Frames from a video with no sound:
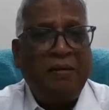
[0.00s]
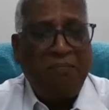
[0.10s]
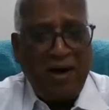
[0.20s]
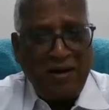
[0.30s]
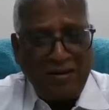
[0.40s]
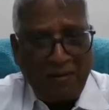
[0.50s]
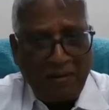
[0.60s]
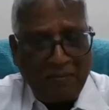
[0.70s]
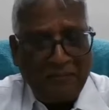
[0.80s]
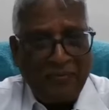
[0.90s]
But
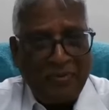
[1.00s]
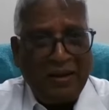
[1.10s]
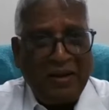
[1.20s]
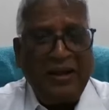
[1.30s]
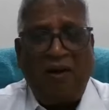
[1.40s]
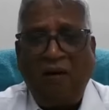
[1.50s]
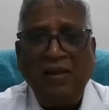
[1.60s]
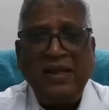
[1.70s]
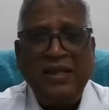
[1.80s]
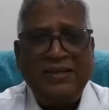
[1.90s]
in
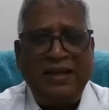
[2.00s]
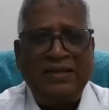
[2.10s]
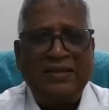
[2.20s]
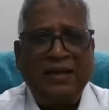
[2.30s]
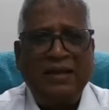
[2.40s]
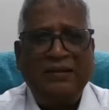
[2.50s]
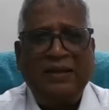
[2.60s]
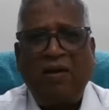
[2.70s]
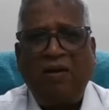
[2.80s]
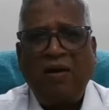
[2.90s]
all these things,
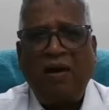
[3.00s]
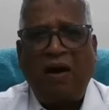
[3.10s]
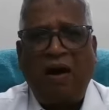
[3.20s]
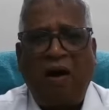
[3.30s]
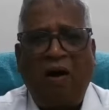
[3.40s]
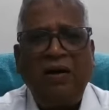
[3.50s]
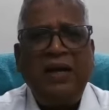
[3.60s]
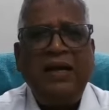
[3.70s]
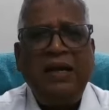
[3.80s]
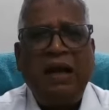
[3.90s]
there are
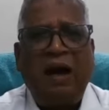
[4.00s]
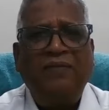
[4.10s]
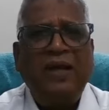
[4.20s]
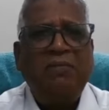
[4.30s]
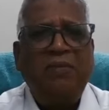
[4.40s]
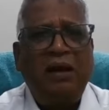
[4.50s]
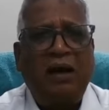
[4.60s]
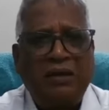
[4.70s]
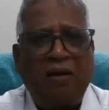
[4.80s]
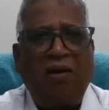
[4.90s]
already available
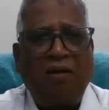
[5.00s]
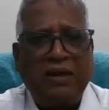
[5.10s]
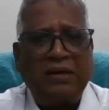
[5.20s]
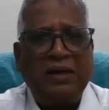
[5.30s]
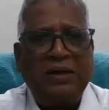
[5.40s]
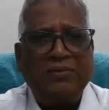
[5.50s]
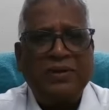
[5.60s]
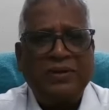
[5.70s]
other alternatives.